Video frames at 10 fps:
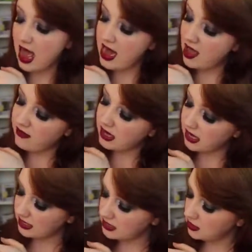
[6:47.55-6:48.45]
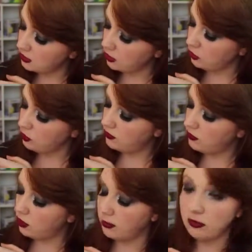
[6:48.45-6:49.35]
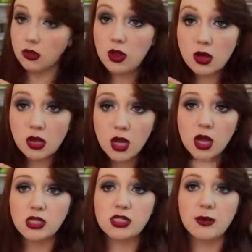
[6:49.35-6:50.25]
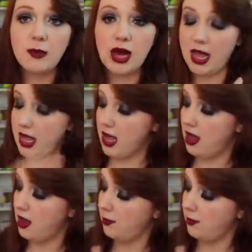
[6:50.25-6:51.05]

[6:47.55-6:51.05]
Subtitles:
and having a nice little uniform look to my